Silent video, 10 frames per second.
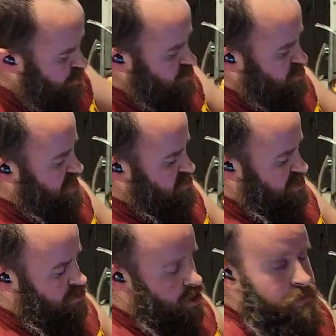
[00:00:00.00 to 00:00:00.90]
a good size,
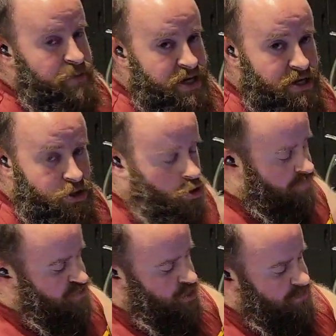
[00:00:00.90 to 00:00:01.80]
and they're a pink
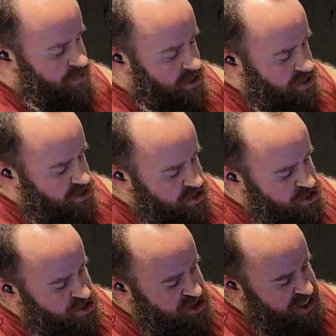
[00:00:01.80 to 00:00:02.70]
Gulf shrimp. So
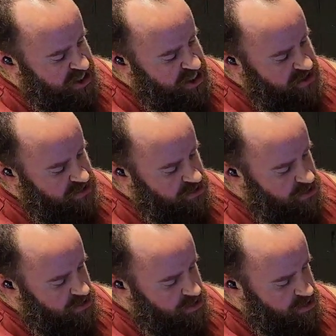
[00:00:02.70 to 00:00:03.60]
you just take it,
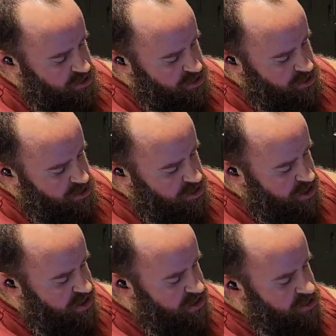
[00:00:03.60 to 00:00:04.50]

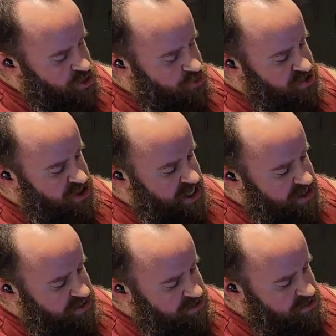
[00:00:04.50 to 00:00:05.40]
kind of twist the
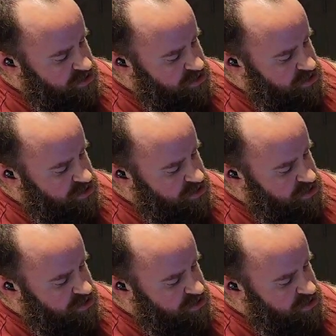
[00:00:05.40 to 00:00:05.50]
end,